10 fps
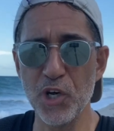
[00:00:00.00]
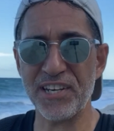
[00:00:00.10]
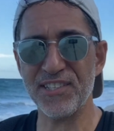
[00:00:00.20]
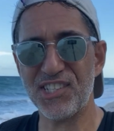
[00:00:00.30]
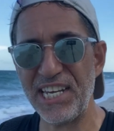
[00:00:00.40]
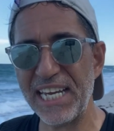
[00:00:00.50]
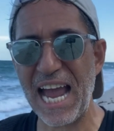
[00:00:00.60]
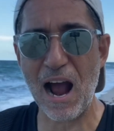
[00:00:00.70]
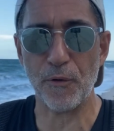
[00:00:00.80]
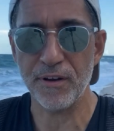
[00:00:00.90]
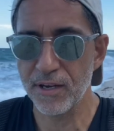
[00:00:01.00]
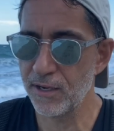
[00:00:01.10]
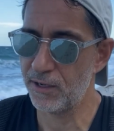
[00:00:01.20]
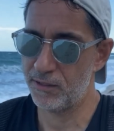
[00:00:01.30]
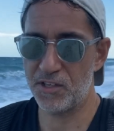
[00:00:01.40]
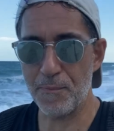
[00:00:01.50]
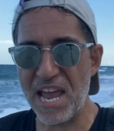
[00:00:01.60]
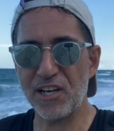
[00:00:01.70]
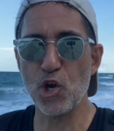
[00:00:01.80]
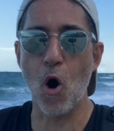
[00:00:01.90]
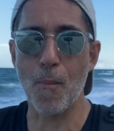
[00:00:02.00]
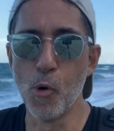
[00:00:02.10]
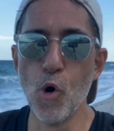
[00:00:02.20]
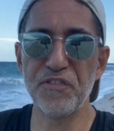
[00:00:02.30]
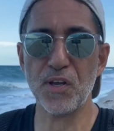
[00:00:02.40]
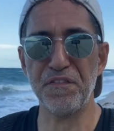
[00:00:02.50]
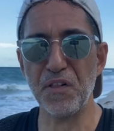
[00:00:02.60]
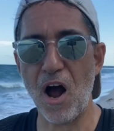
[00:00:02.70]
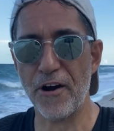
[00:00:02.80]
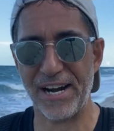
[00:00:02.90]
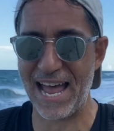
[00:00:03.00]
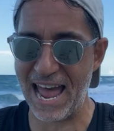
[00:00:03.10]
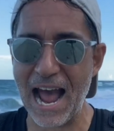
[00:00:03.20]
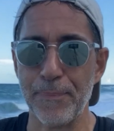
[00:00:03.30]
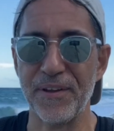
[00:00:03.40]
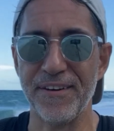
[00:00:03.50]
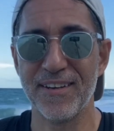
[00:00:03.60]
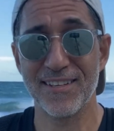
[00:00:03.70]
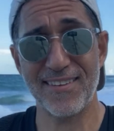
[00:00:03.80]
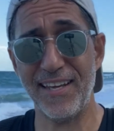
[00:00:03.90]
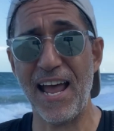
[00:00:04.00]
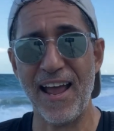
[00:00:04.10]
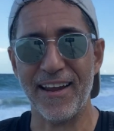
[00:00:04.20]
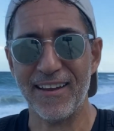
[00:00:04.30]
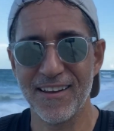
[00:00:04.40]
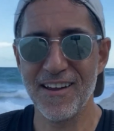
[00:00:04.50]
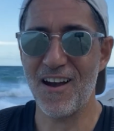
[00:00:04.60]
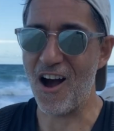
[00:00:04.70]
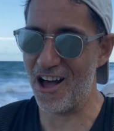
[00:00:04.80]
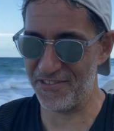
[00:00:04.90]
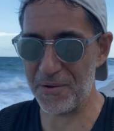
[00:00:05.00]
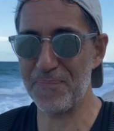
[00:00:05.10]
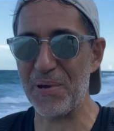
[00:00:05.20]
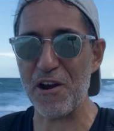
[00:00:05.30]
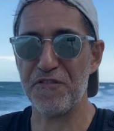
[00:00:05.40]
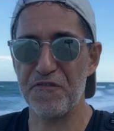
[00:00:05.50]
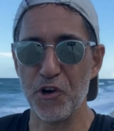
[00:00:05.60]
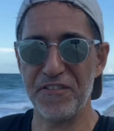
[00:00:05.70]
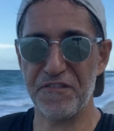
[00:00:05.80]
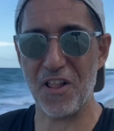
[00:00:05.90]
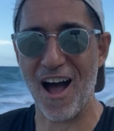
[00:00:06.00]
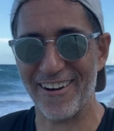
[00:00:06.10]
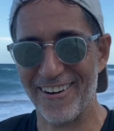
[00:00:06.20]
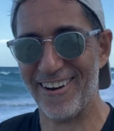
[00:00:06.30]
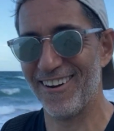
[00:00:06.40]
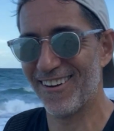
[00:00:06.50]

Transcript: you can seek out to make your move to Florida happen today on the Barefoot Blogger.